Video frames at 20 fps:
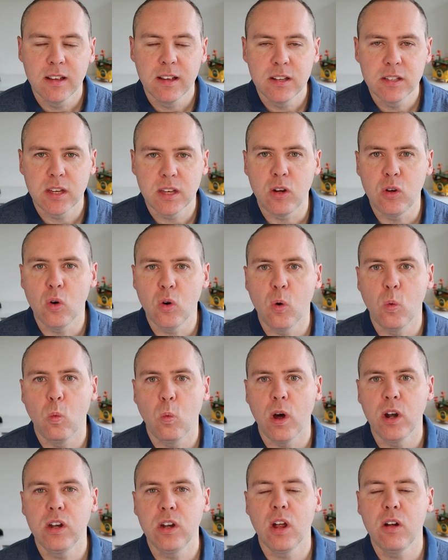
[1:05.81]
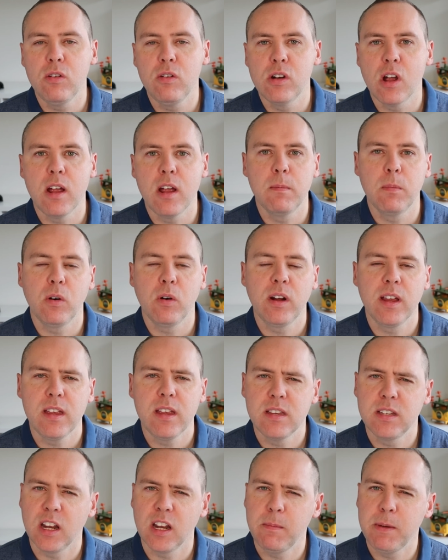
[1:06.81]
So your OneNote notebook
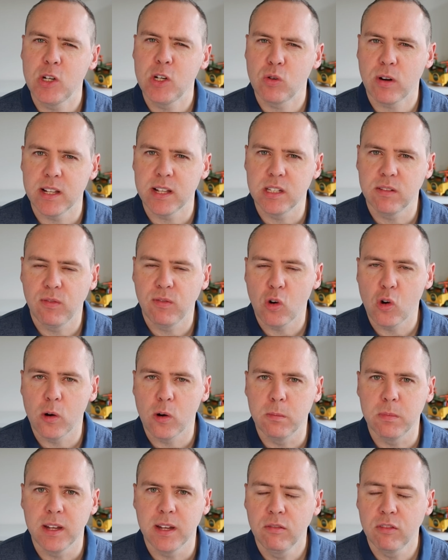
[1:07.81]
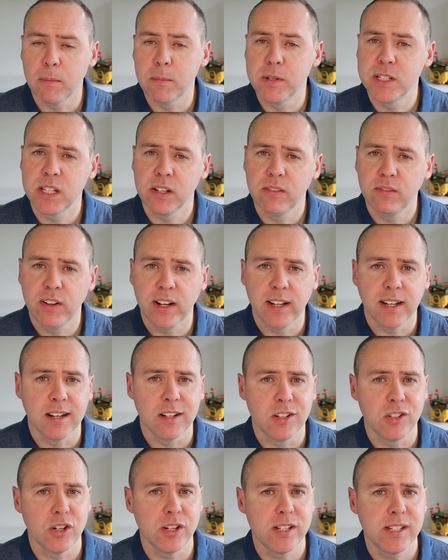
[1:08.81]
is going to be transformed from something
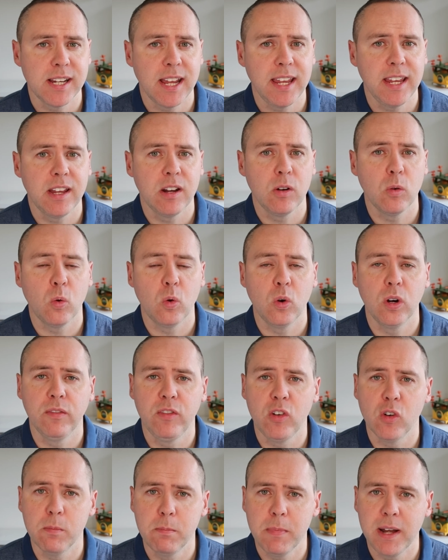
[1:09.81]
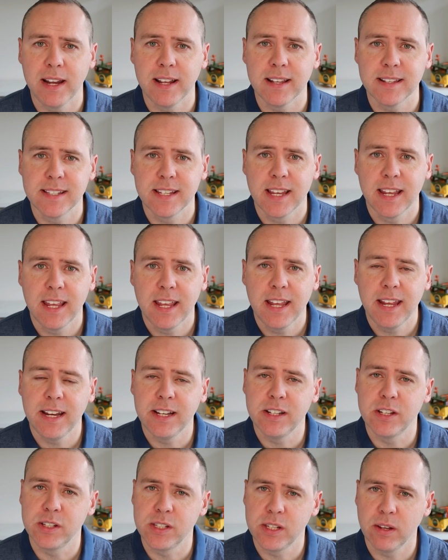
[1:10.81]
that just taken all of your minutes
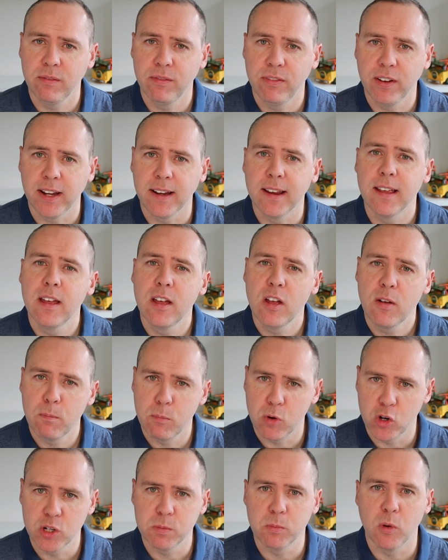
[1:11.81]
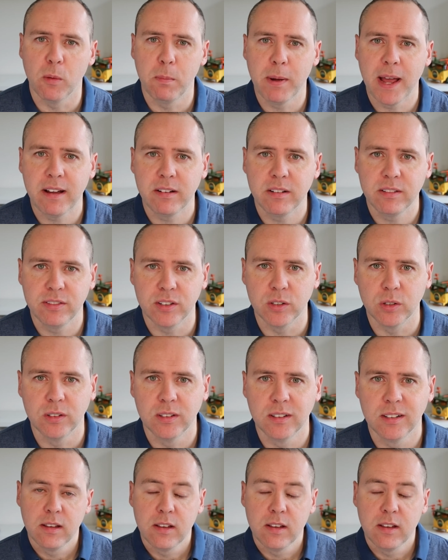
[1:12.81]
into something much more powerful.